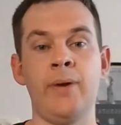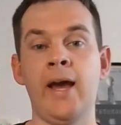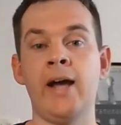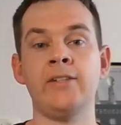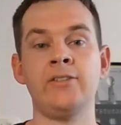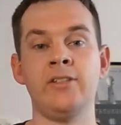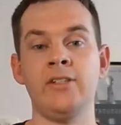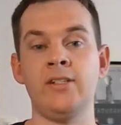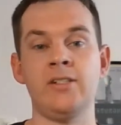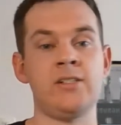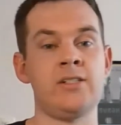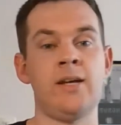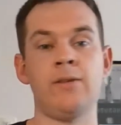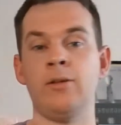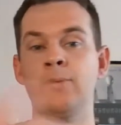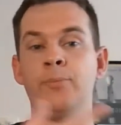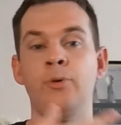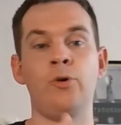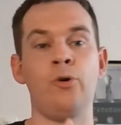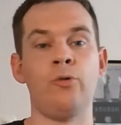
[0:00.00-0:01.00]
Pouncey snapped
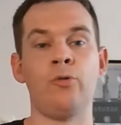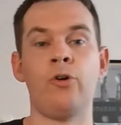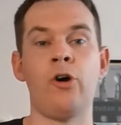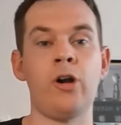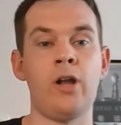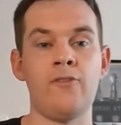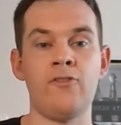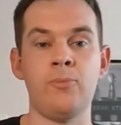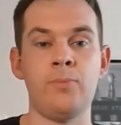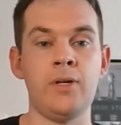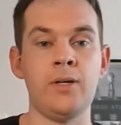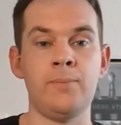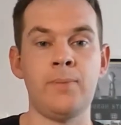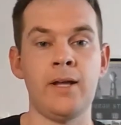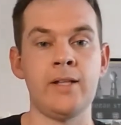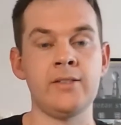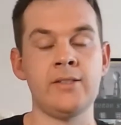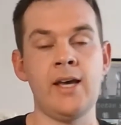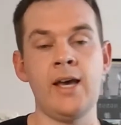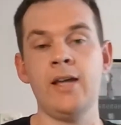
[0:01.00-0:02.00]
the ball right over Big
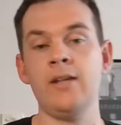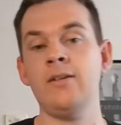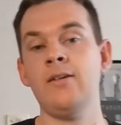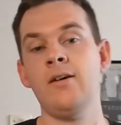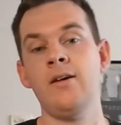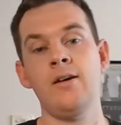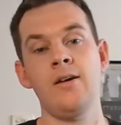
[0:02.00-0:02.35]
Ben's head.